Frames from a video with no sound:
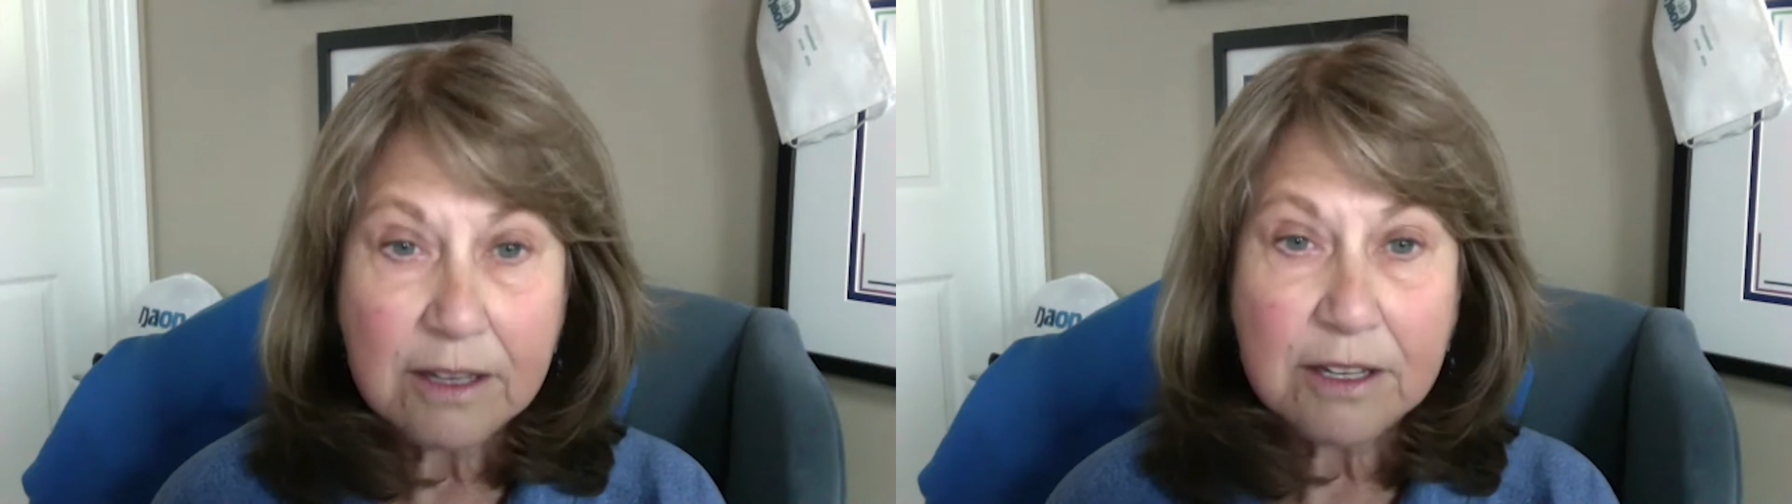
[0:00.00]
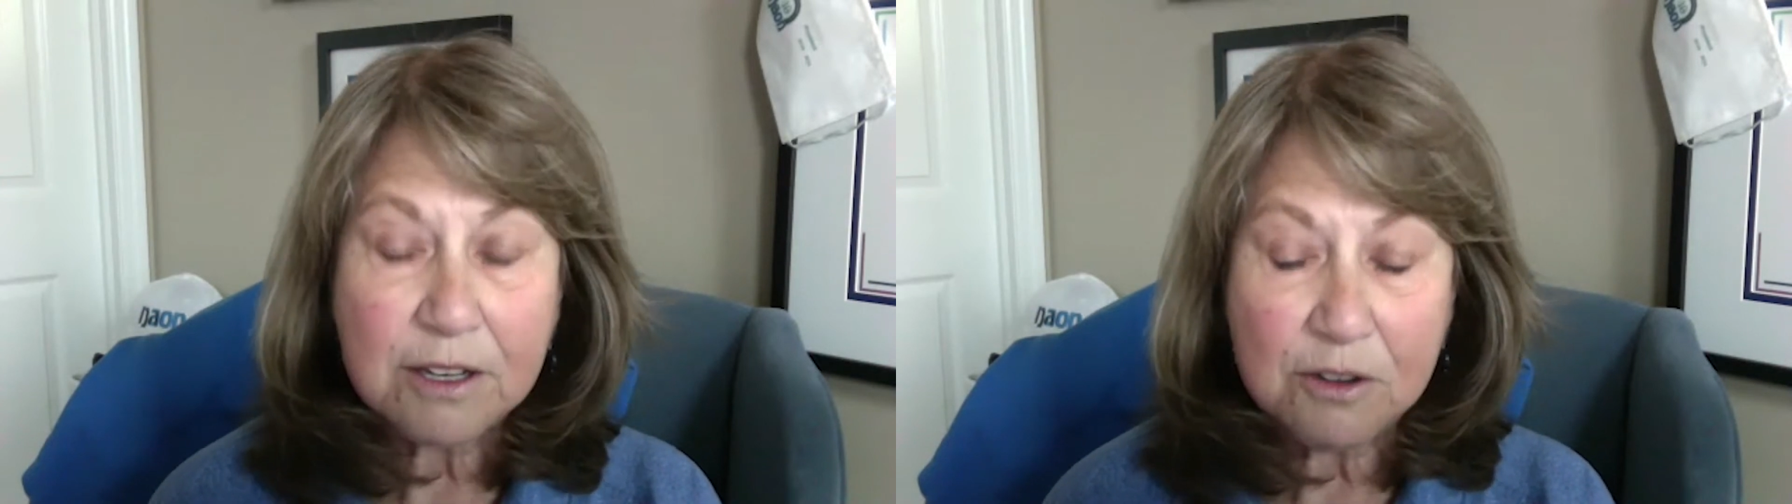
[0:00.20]

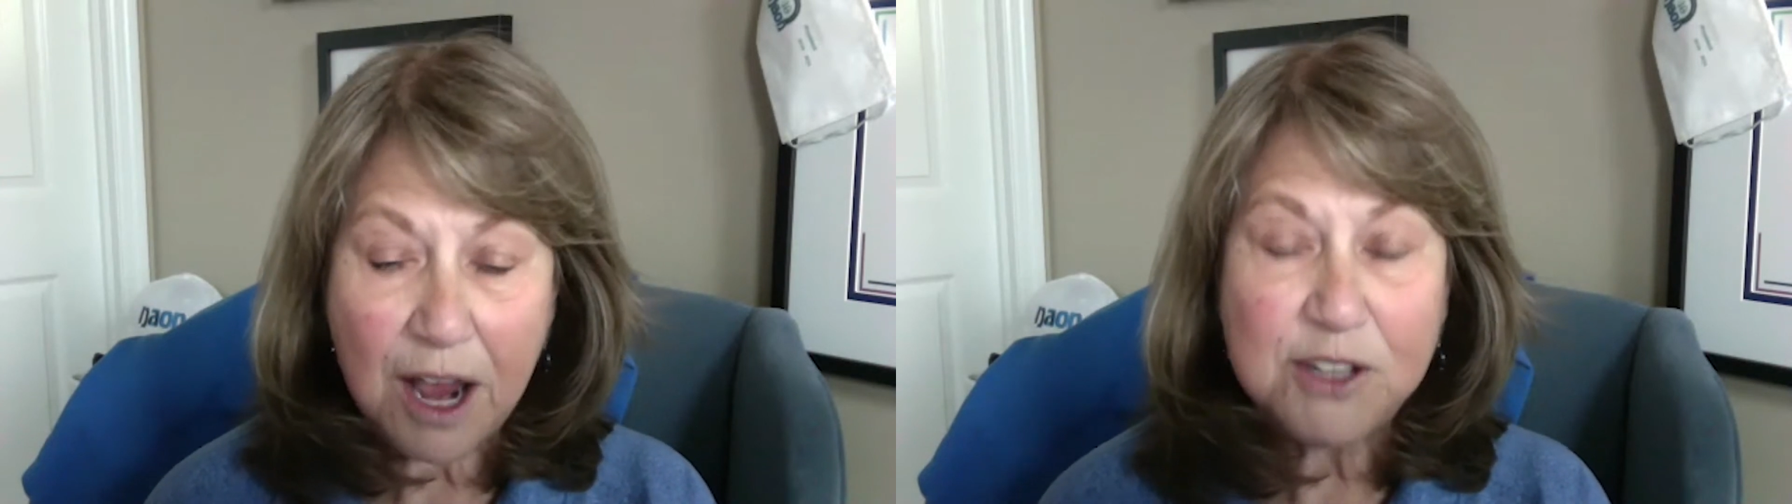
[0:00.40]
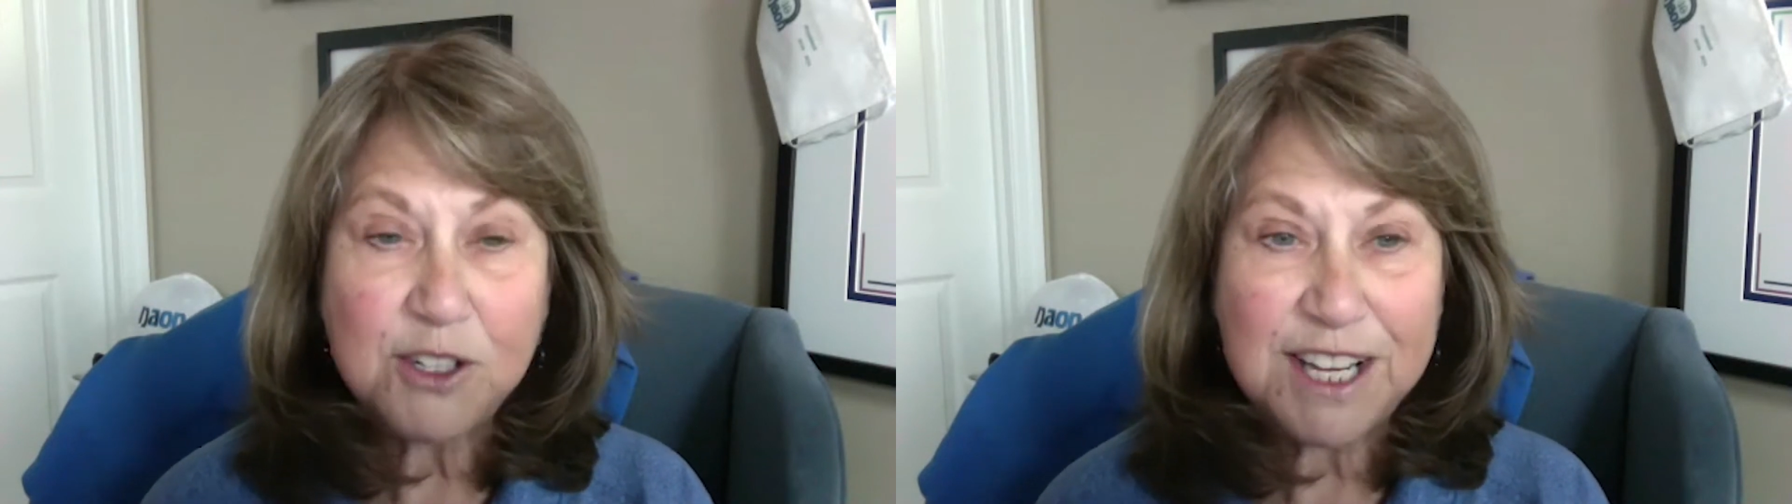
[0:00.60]

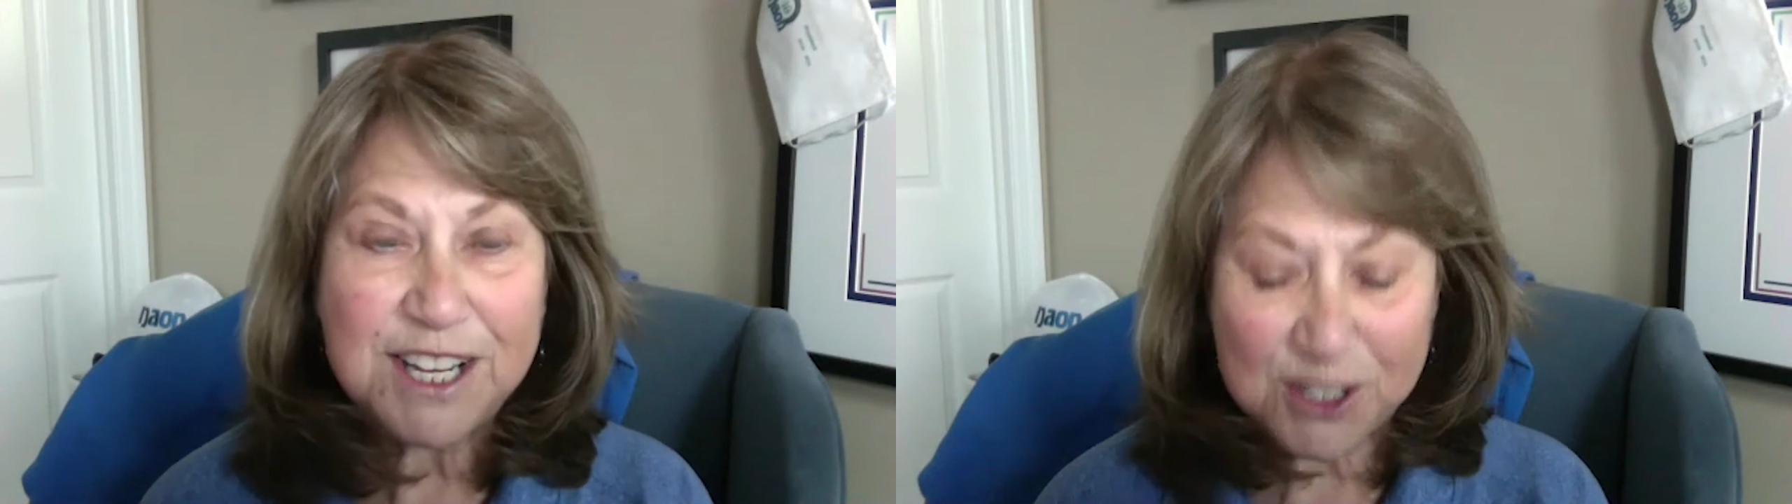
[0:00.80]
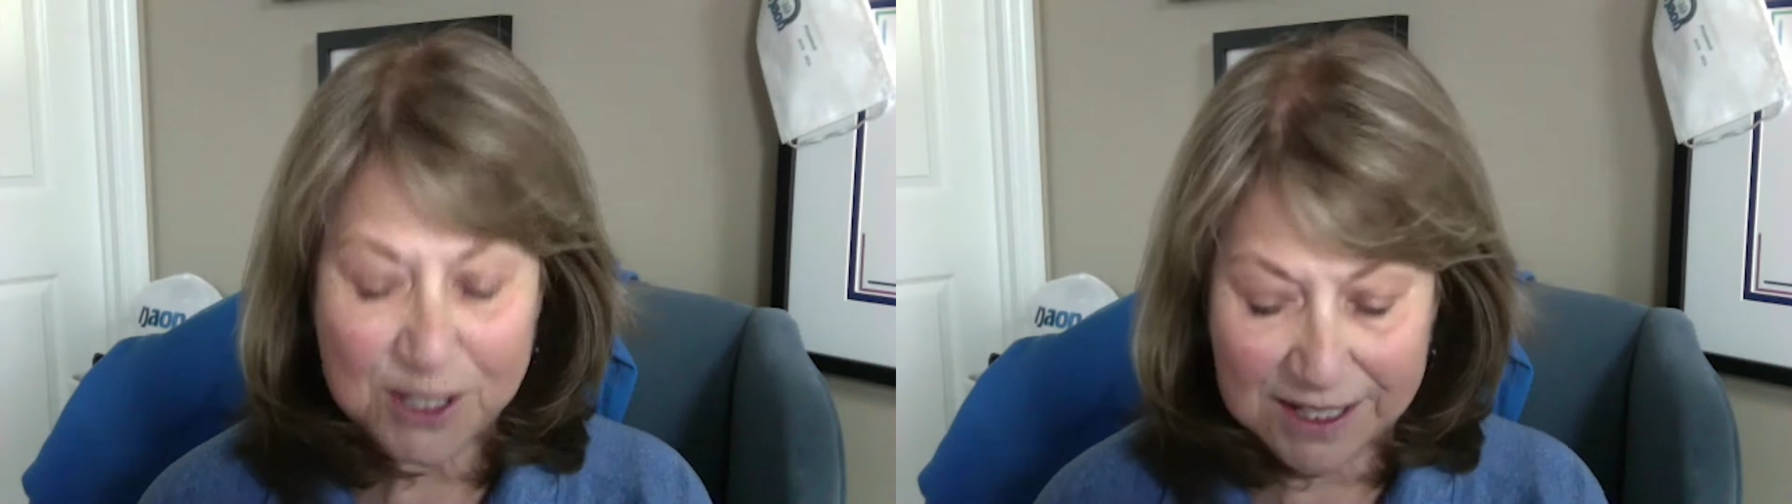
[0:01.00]

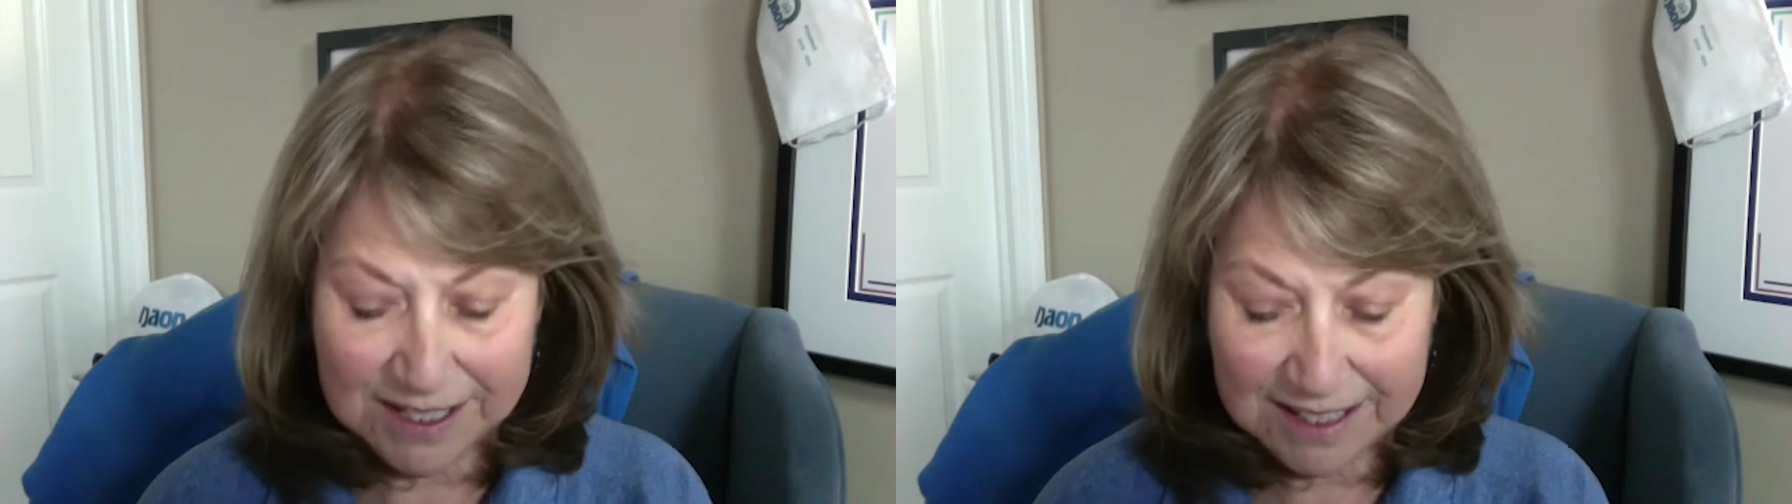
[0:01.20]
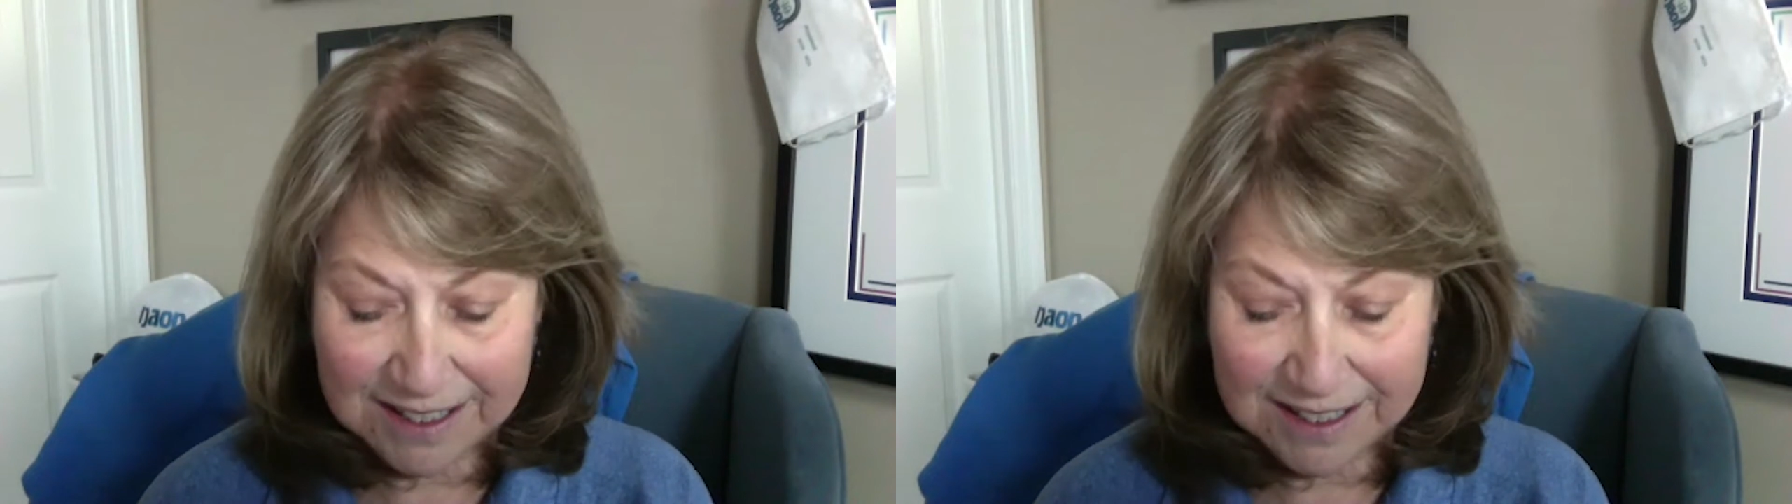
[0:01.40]
Congratulations,